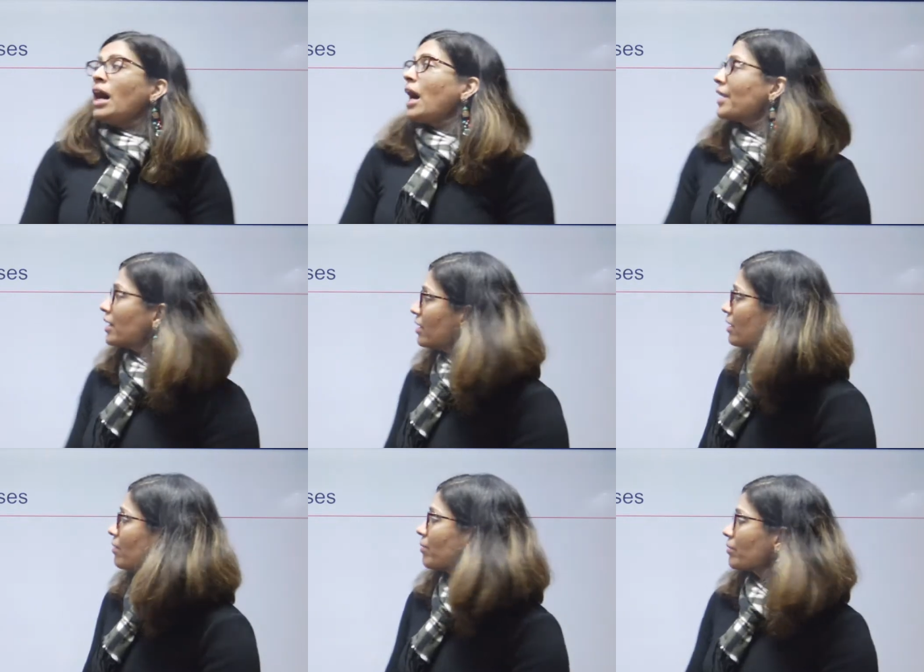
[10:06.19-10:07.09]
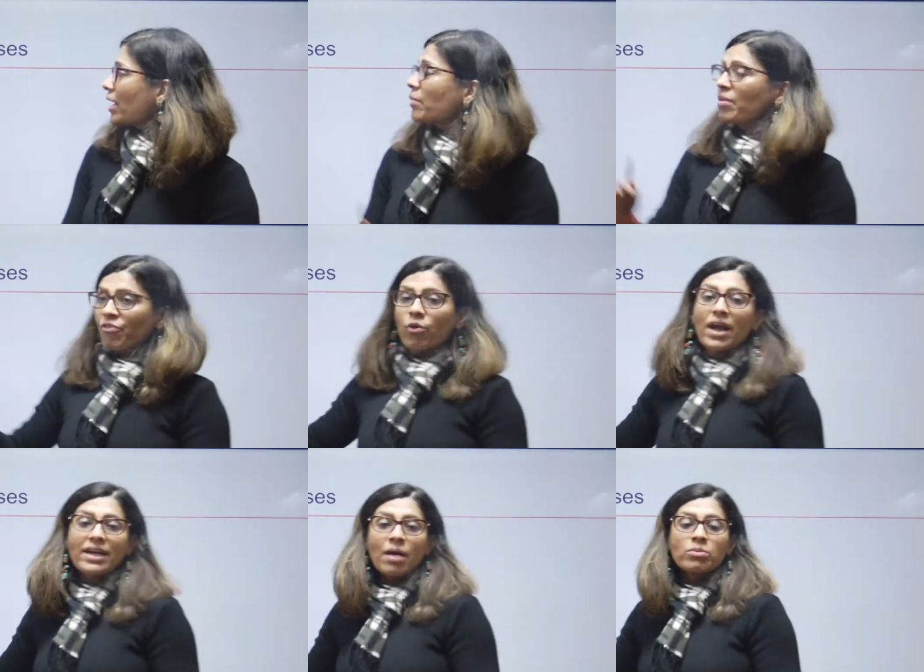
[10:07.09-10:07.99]
Another thing before
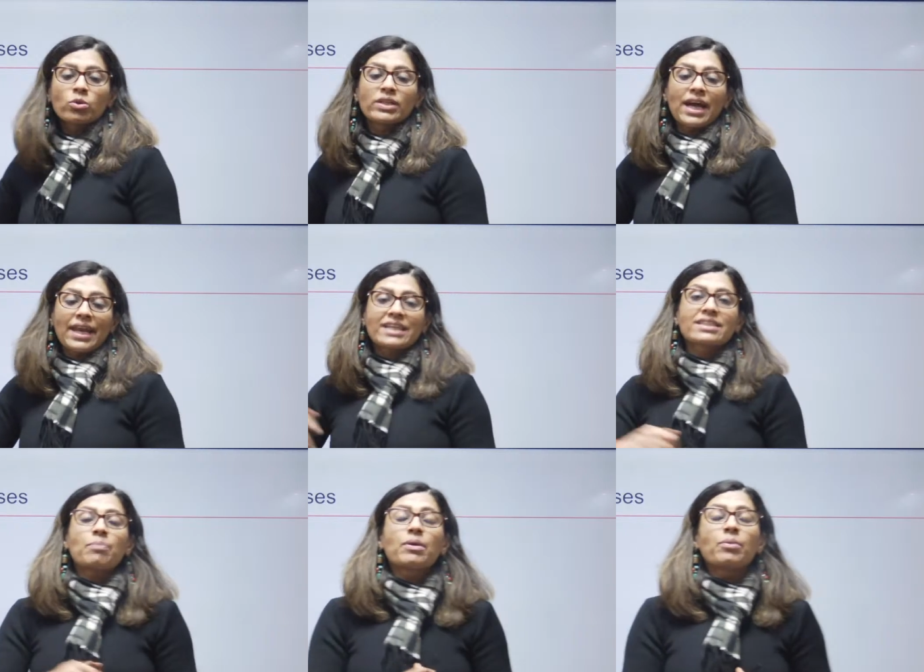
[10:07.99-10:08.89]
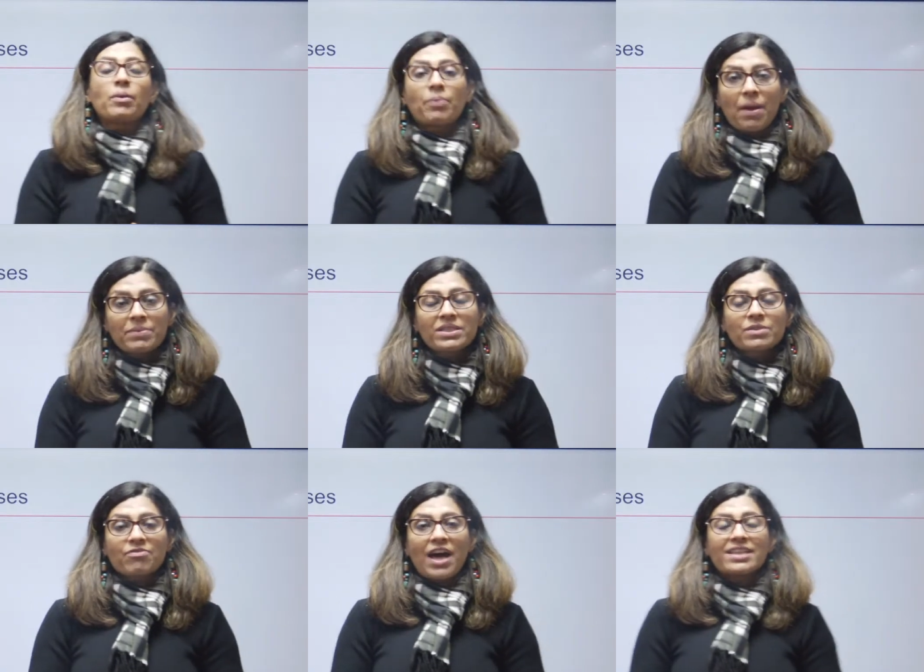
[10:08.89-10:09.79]
I come to the unacceptable
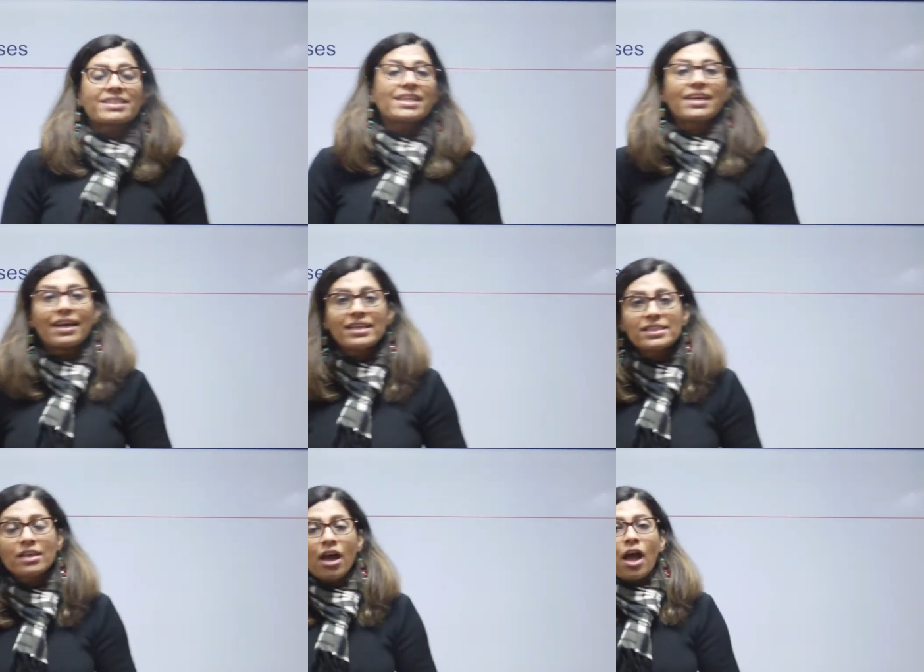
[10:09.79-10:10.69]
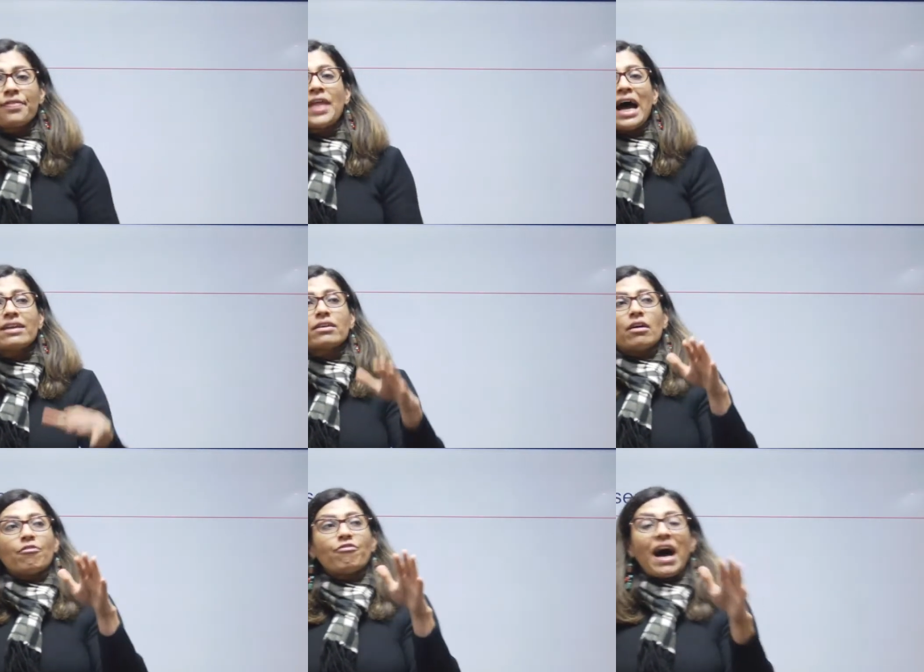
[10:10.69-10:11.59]
premise fallacy is that
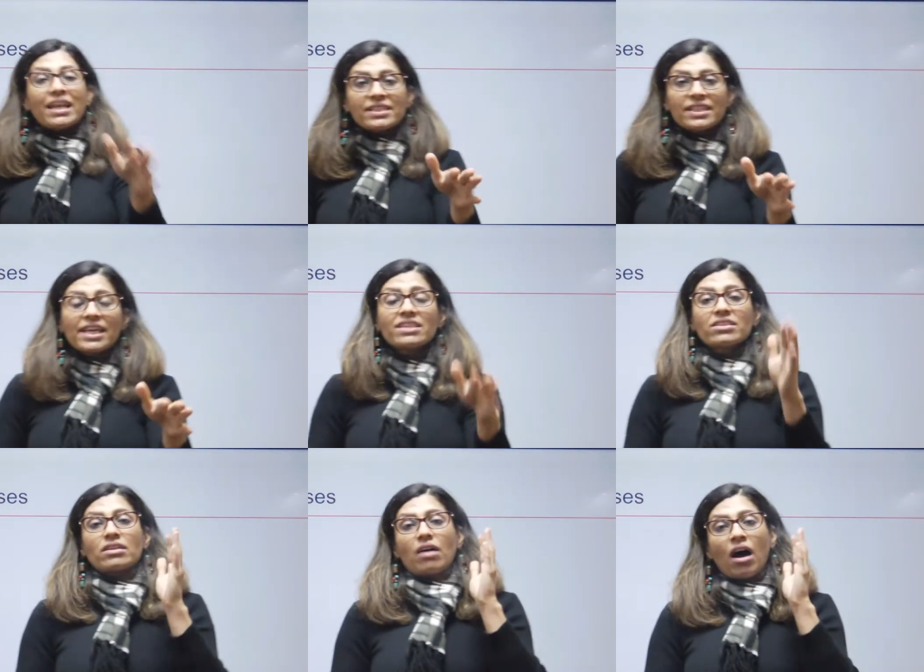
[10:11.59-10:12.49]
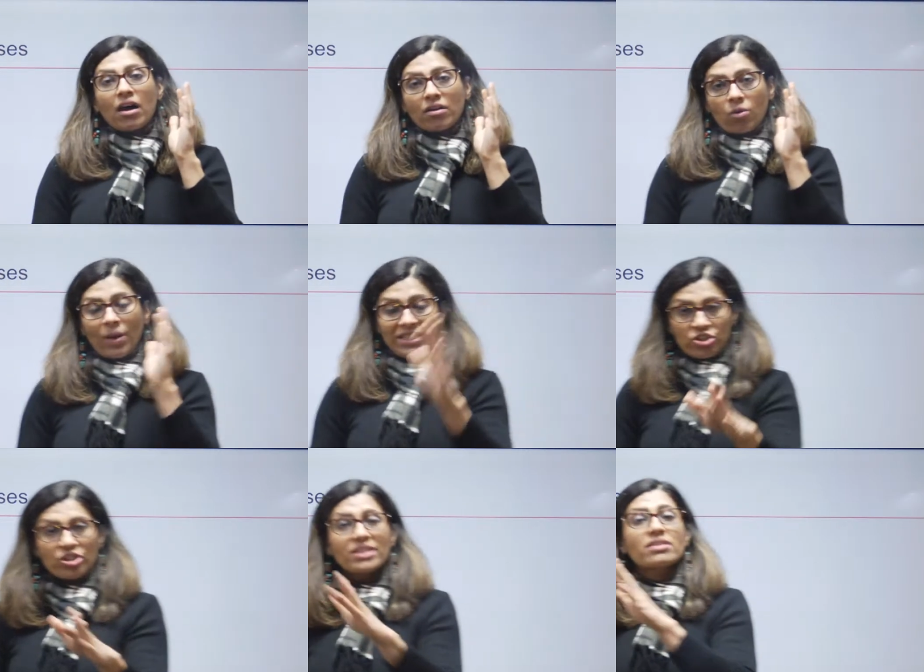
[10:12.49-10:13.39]
fallacies are
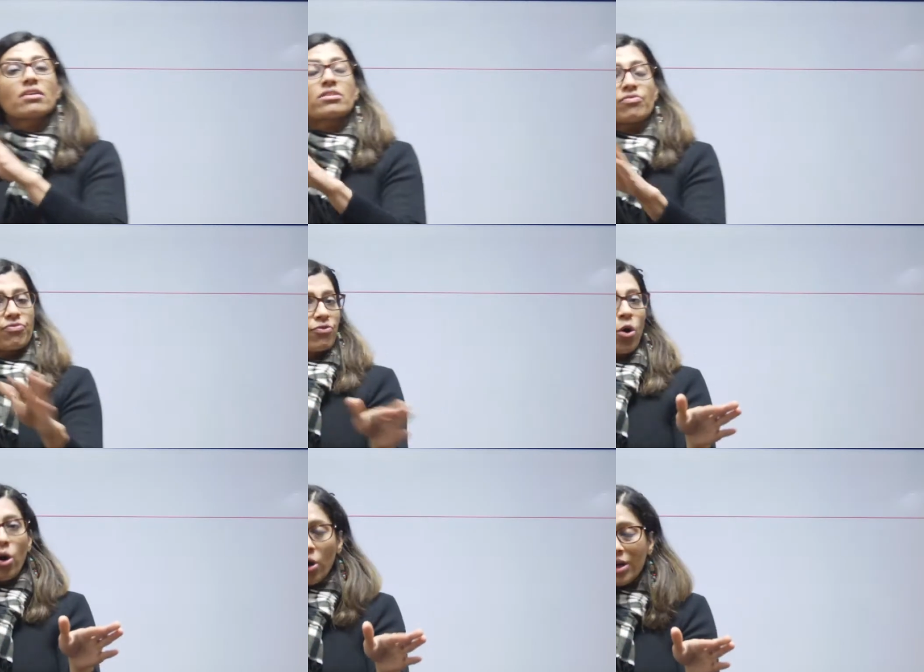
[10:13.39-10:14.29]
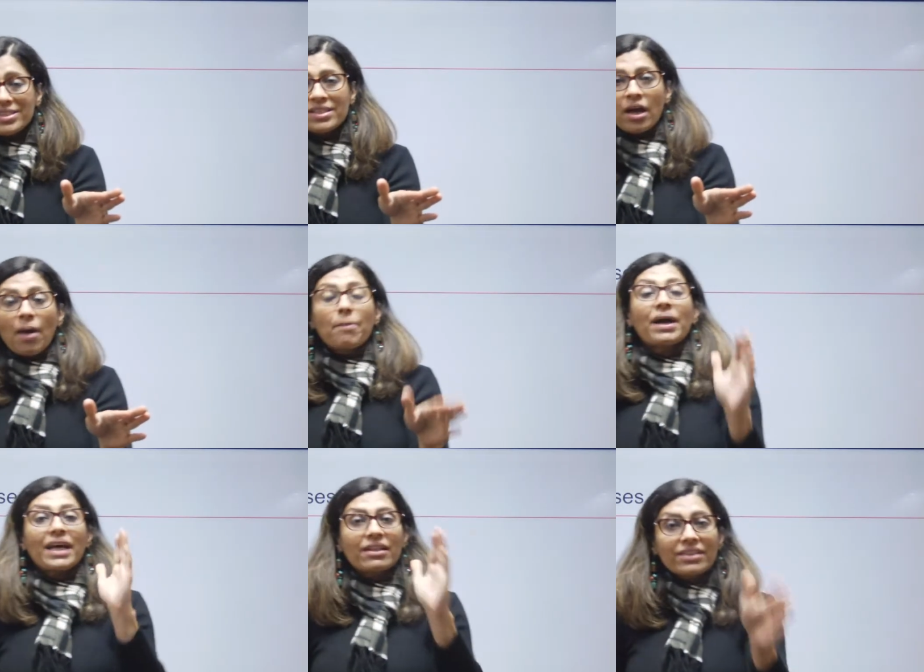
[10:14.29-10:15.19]
questions, of course, but
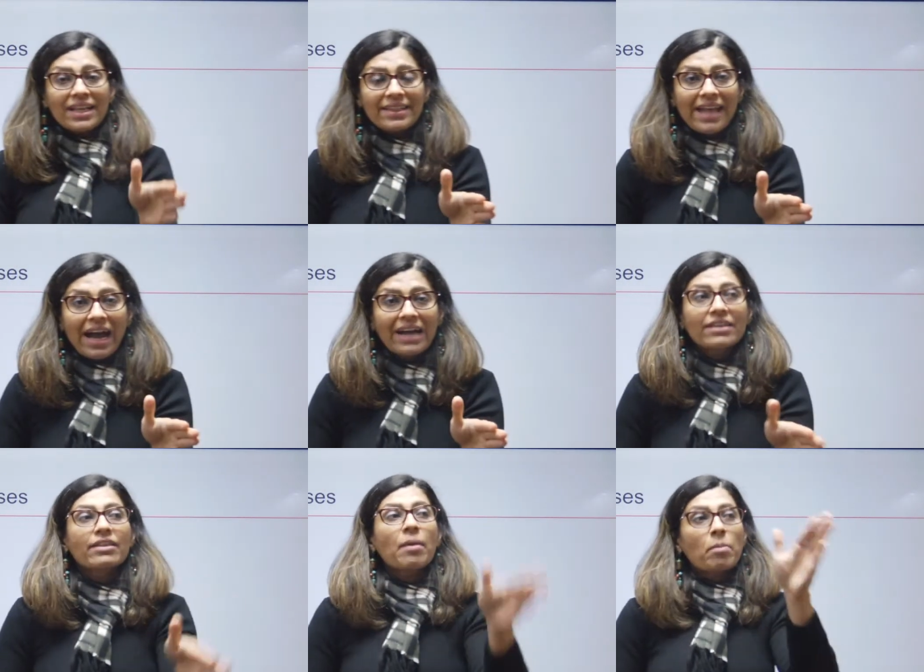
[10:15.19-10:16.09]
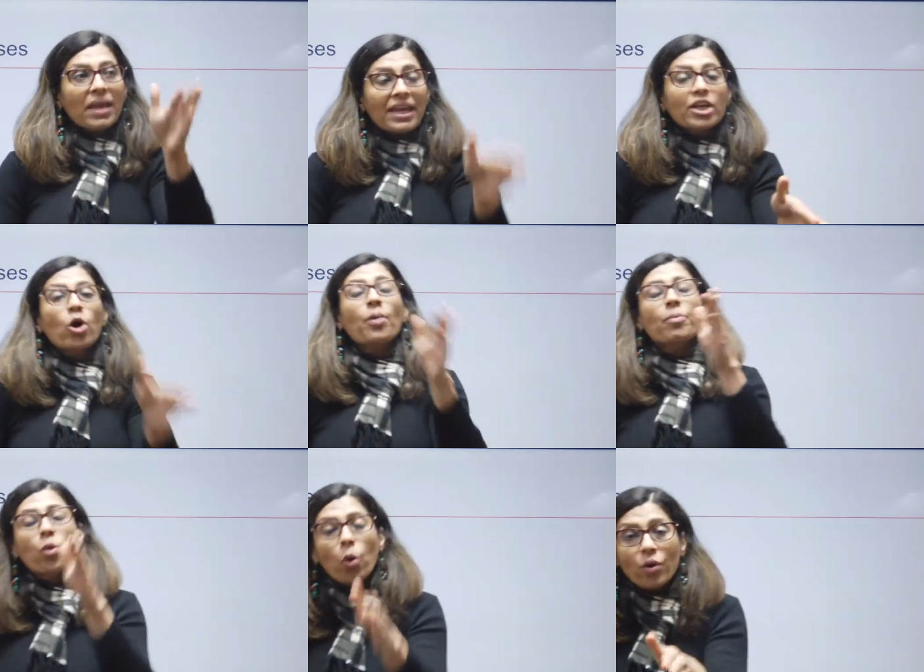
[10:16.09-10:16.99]
other than that, they make your
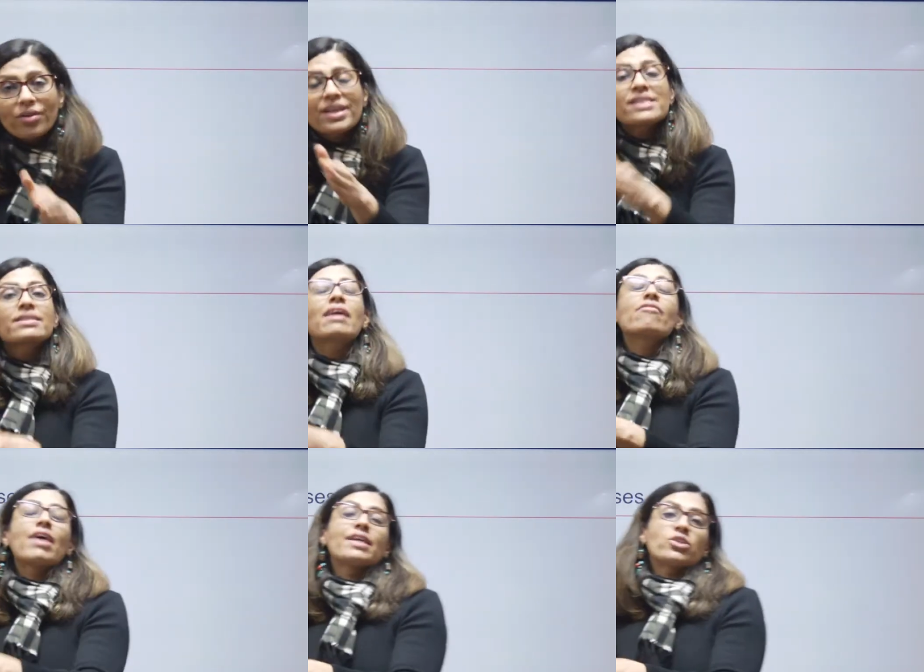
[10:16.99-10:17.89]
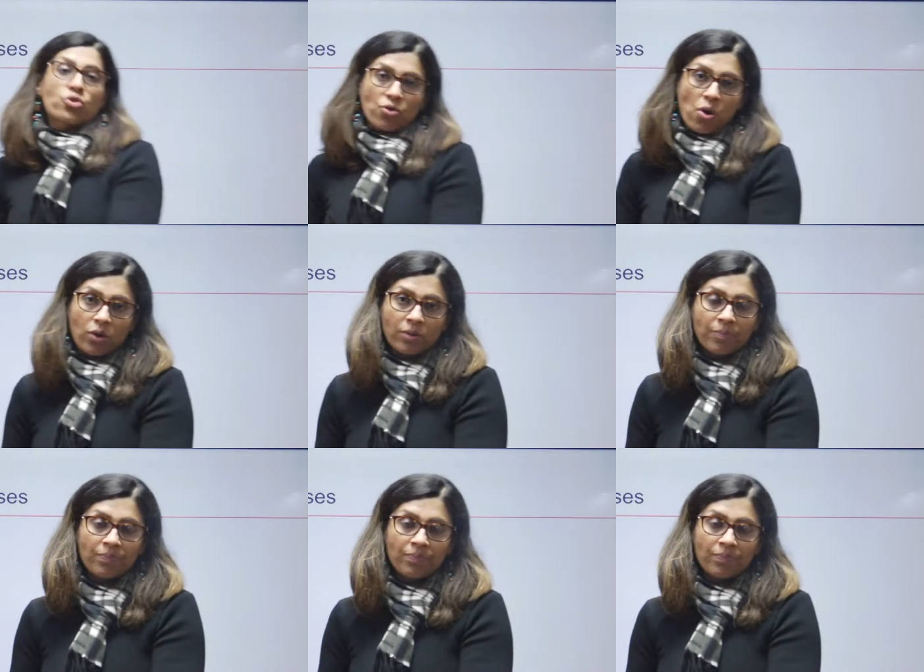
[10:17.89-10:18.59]
core reasoning very strong.